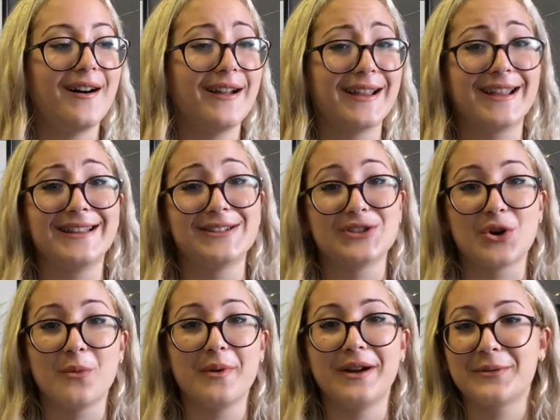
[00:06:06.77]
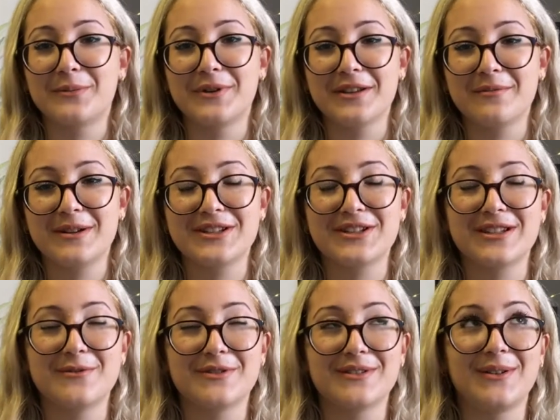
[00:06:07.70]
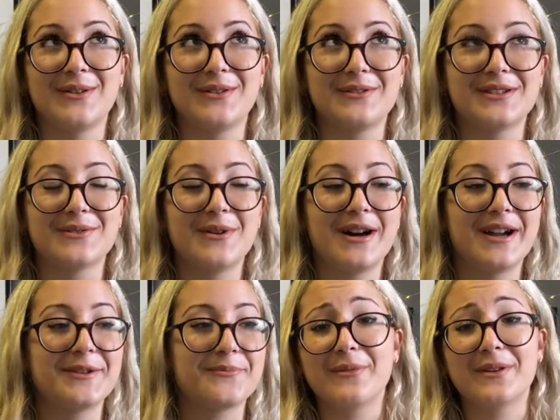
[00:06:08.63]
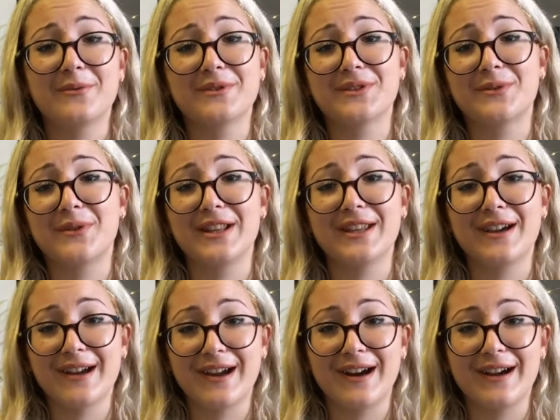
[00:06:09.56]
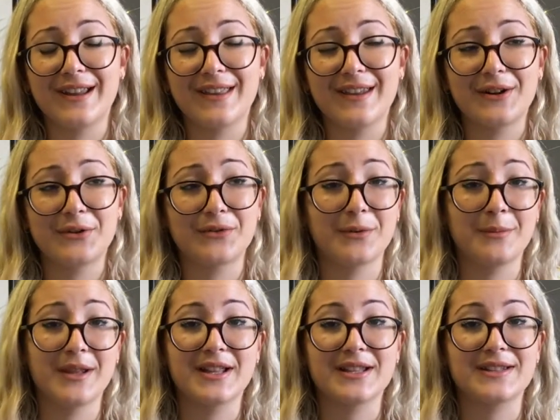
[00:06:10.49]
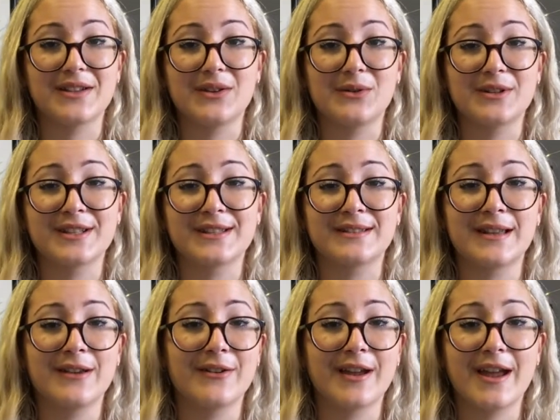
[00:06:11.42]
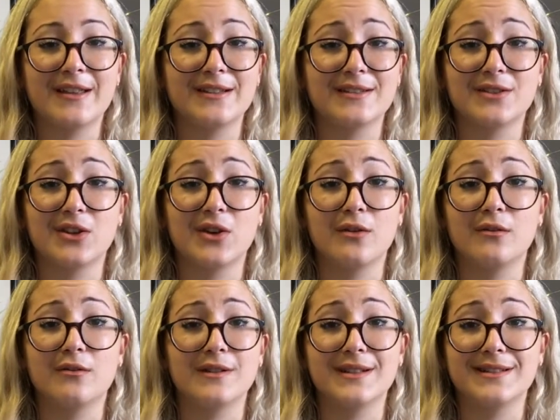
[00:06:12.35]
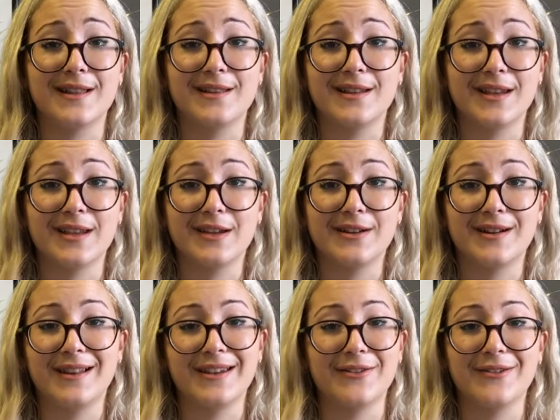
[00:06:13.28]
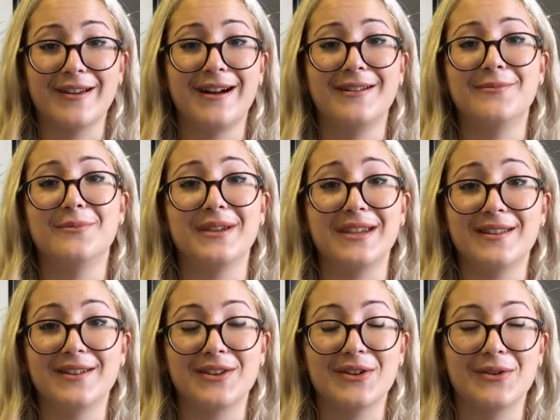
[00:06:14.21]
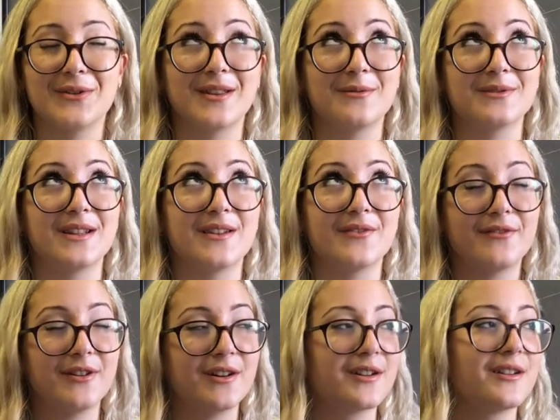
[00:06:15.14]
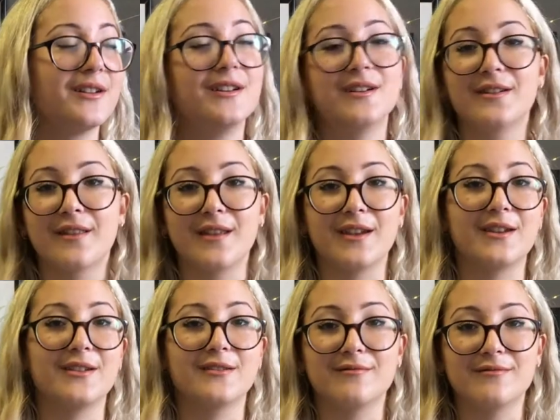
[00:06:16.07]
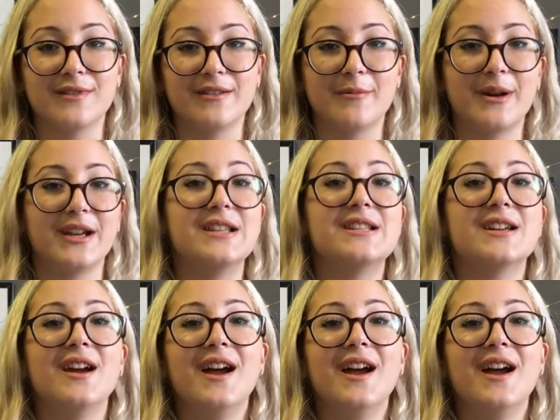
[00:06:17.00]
And get the toe back, pretty much that was all the reason why. But there was already a guy in there from like the security saying, okay, this queue is ending here, like you can't be in the queue, and I was like, fuck, thank you, never mind.